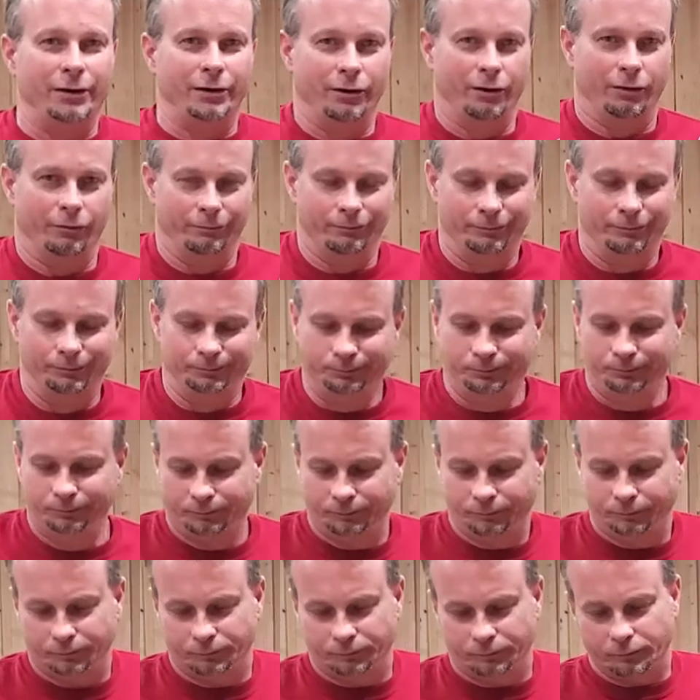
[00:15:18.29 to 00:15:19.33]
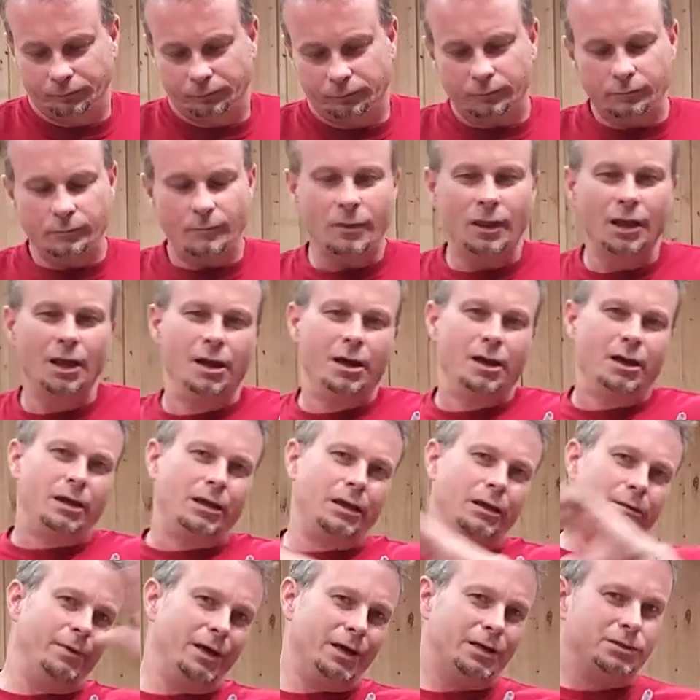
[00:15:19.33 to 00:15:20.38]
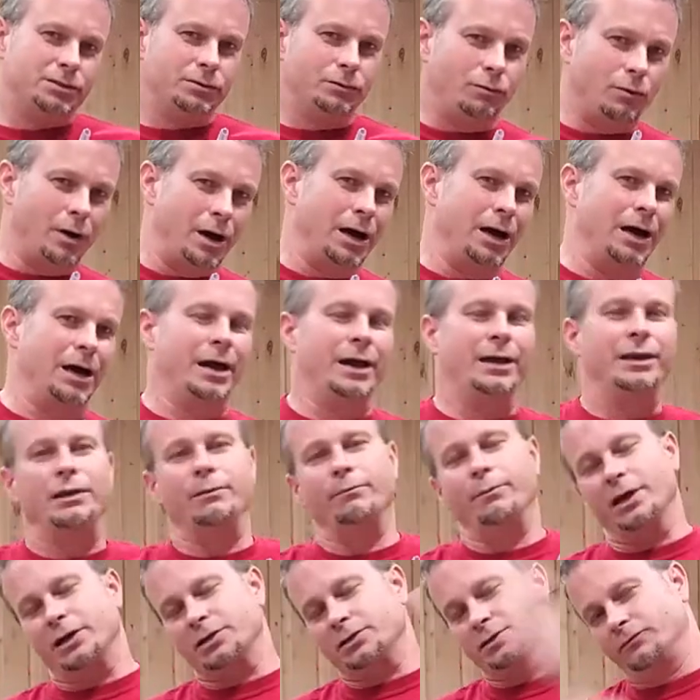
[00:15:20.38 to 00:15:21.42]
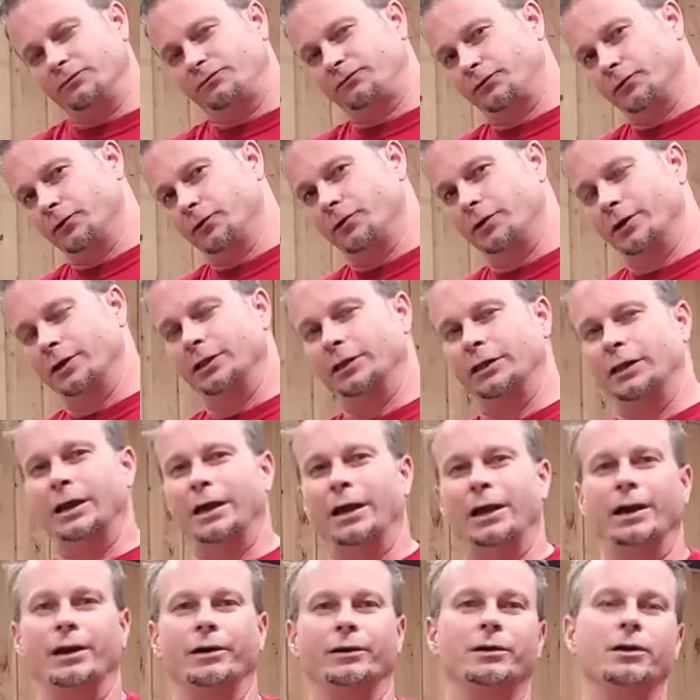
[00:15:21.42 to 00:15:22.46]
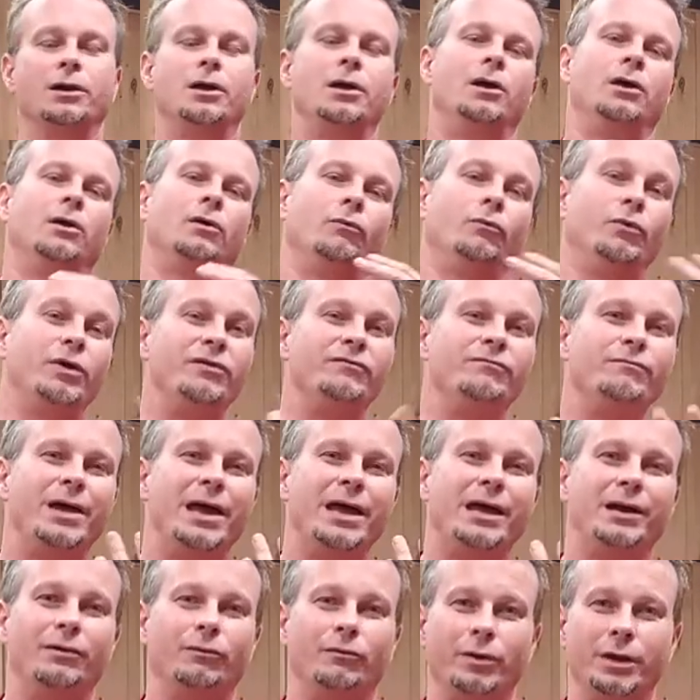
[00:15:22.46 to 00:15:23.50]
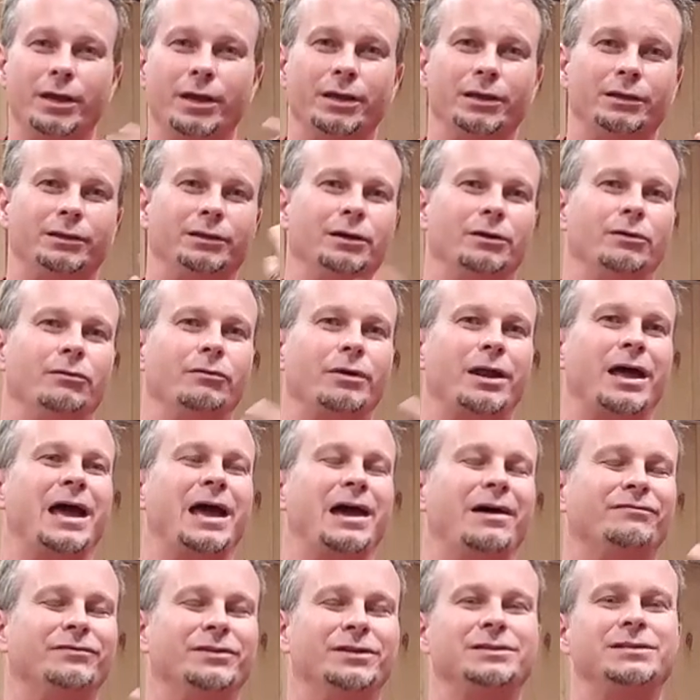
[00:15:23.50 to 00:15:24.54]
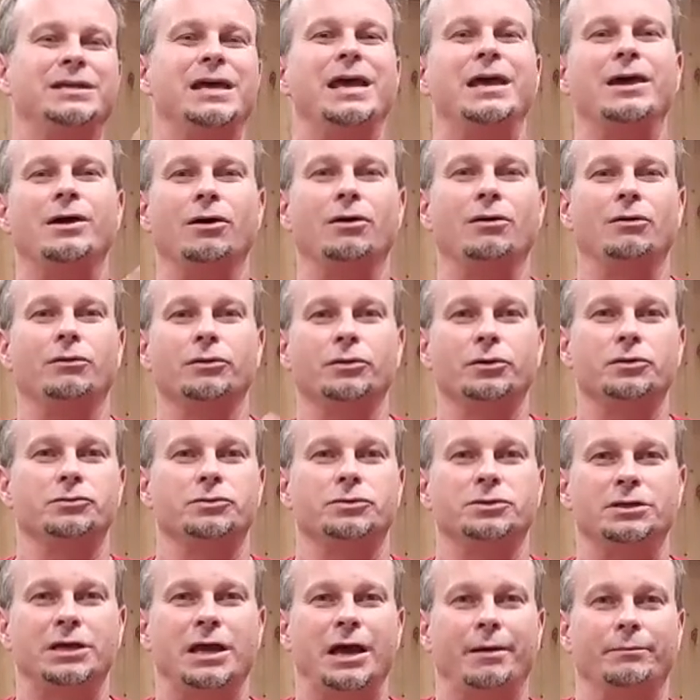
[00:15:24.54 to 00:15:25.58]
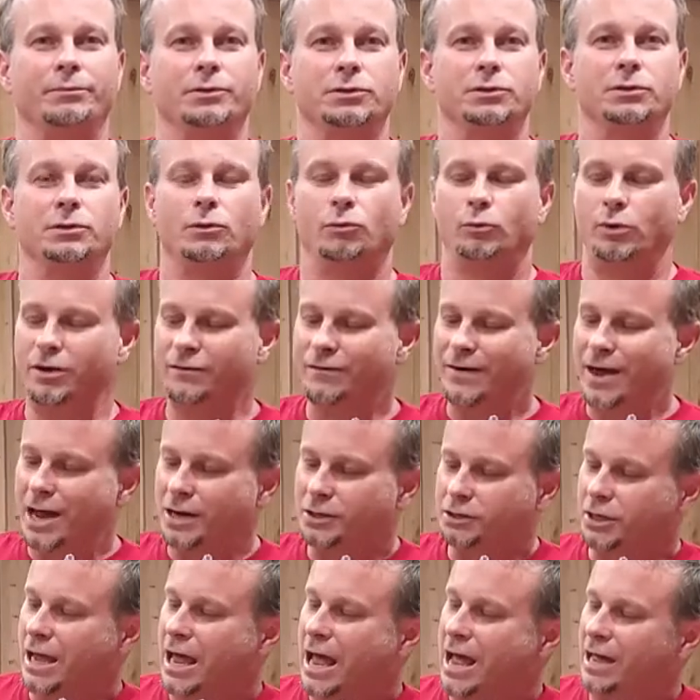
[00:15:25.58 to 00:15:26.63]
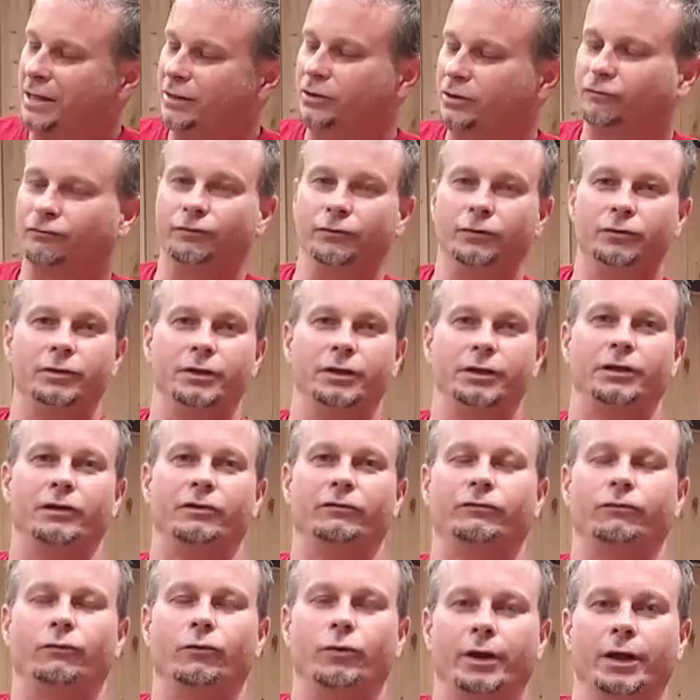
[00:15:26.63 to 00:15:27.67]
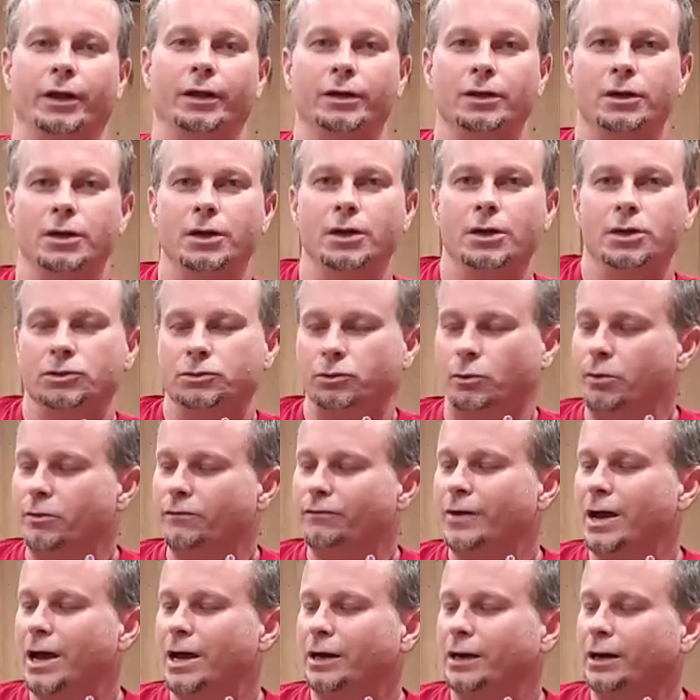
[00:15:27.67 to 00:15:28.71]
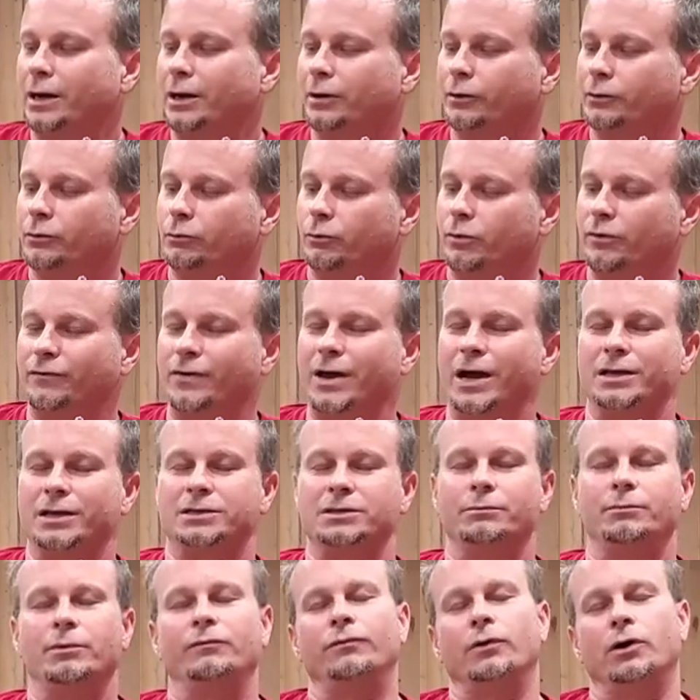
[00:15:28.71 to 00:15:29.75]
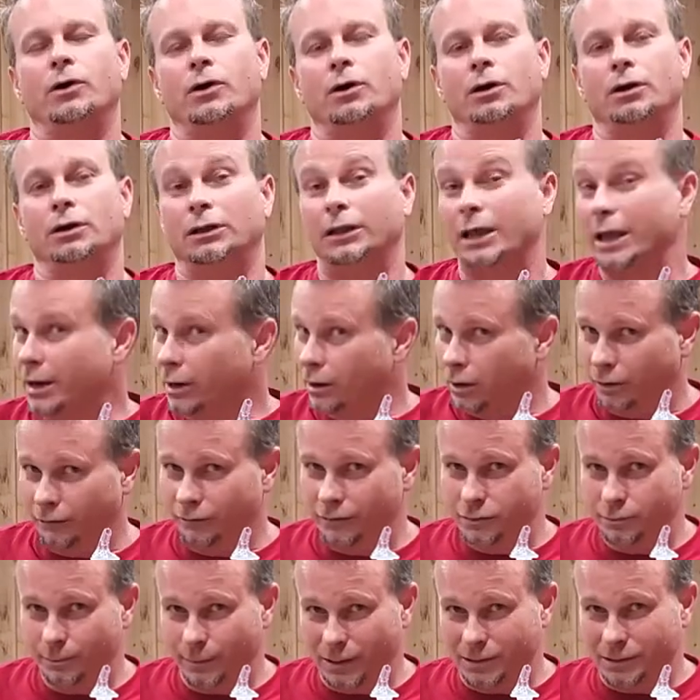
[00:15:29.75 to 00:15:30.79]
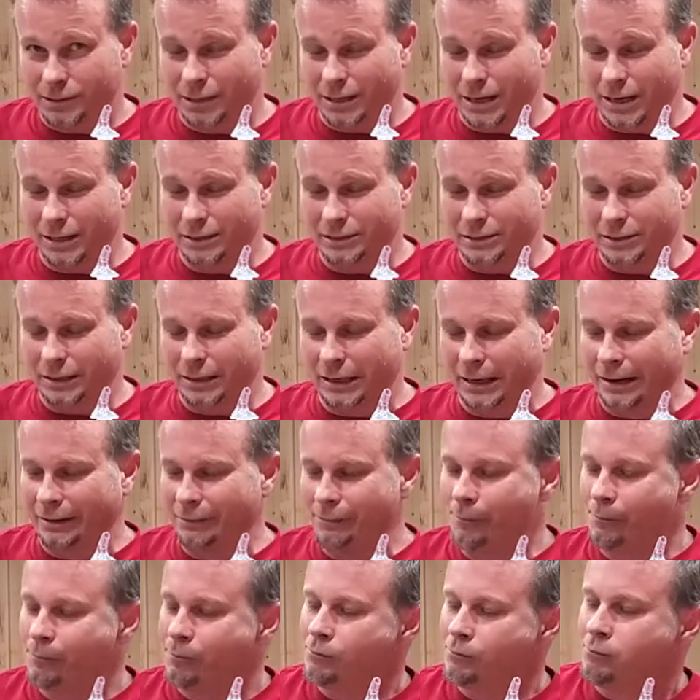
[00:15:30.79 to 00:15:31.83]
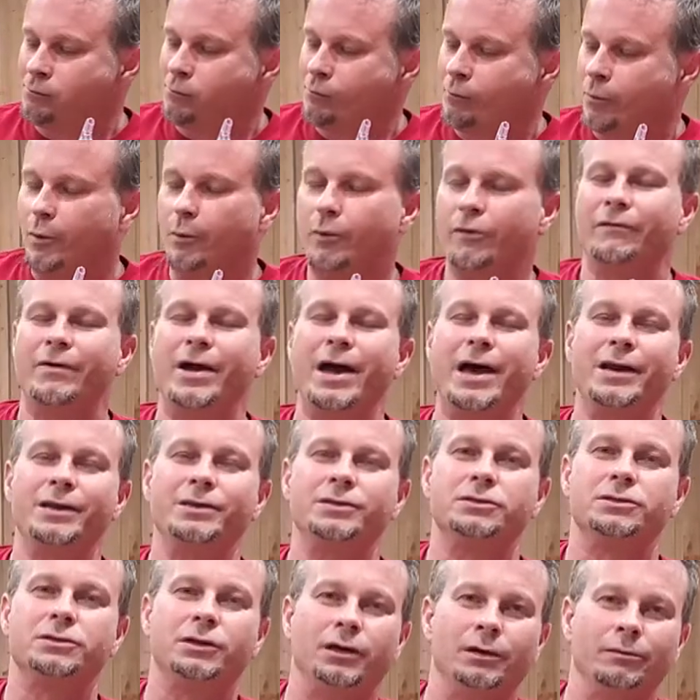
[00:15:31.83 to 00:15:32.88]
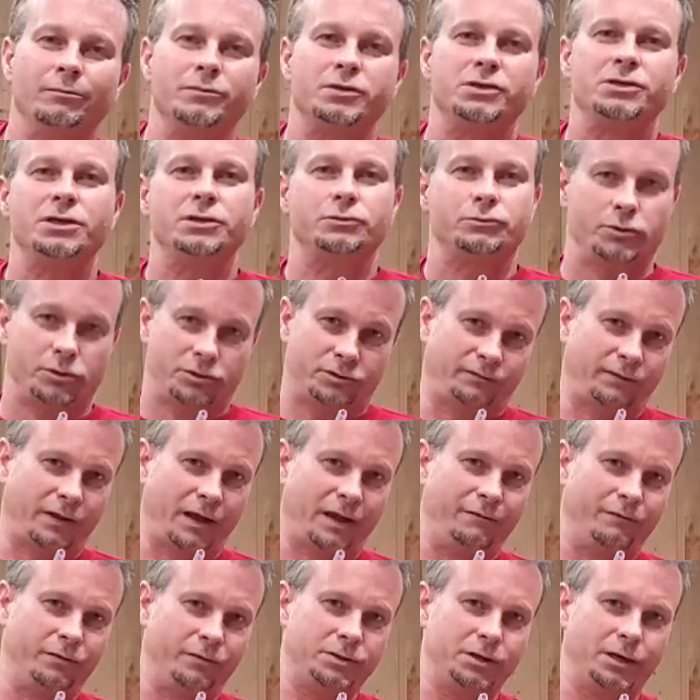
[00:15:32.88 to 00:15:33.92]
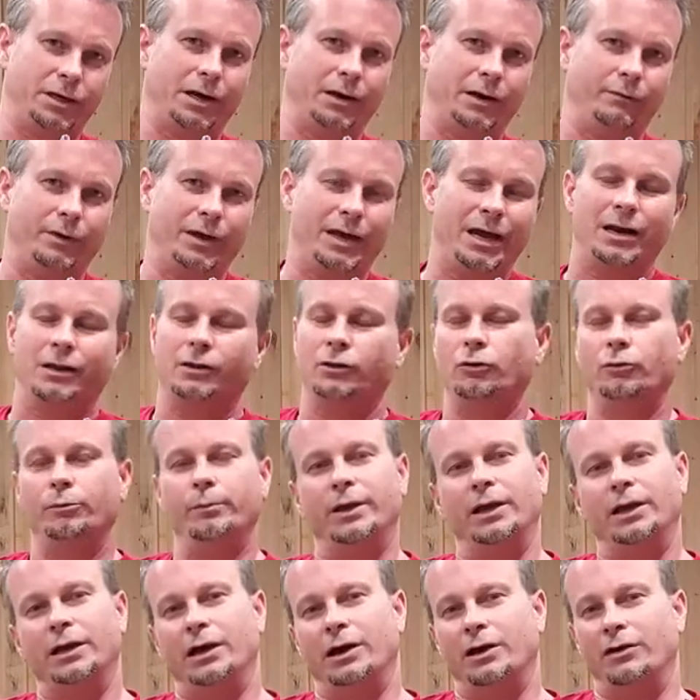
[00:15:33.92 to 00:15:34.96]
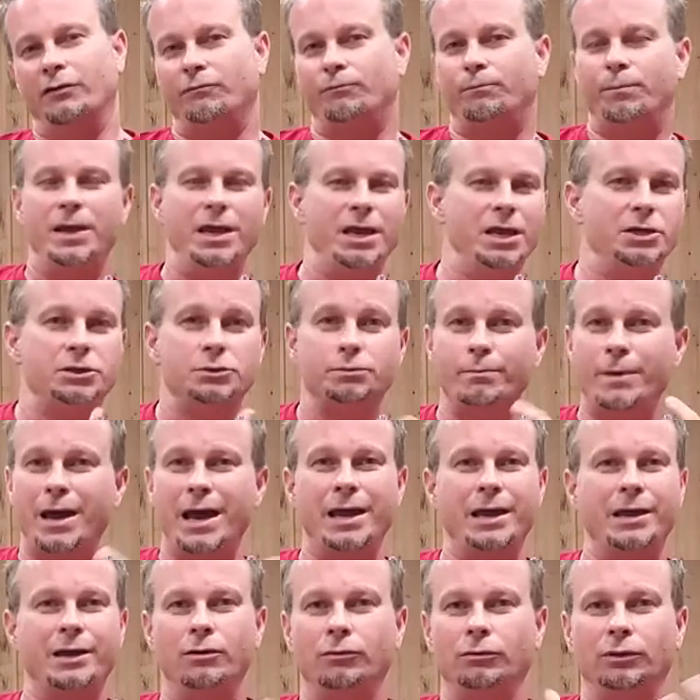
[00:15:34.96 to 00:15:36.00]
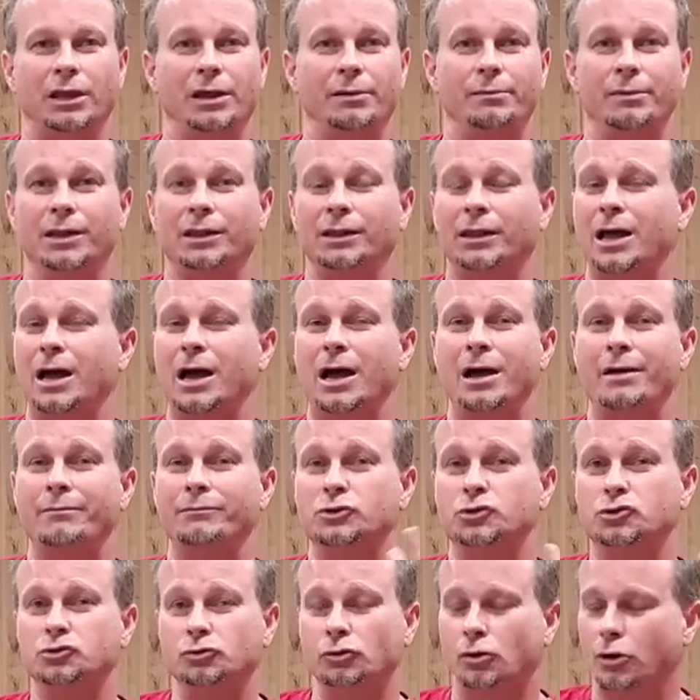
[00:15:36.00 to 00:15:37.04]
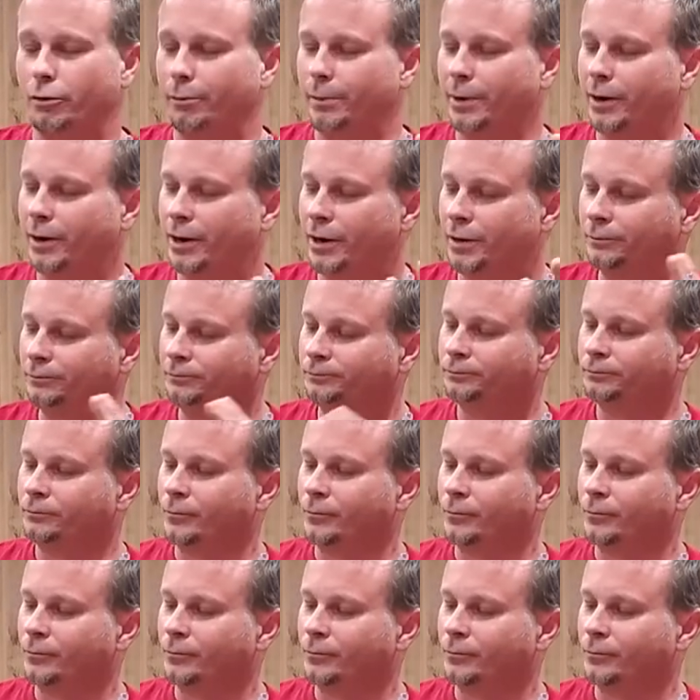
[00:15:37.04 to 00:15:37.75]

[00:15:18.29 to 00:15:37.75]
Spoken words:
at home. You mix the wine, you mix some fruit in there. We've made it where you don't have to take all those steps. We've actually added the fruit in there for you. So what we've got here, we've got some of our late harvest muscadines again, but we've added some citrus flavors in there. We got a little bit of peach, mango, lemon, lime, strawberry.